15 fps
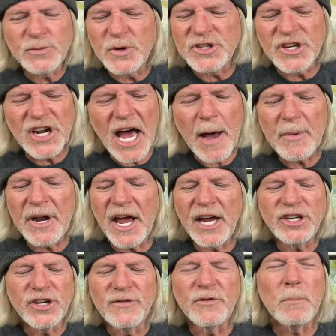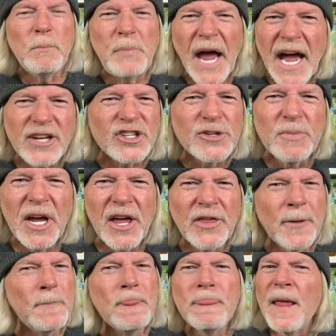was a nomination from Pat
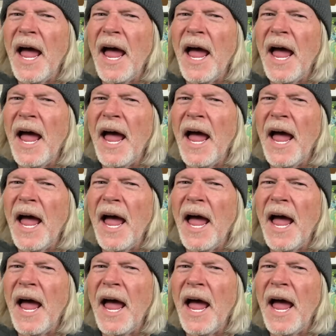Smith.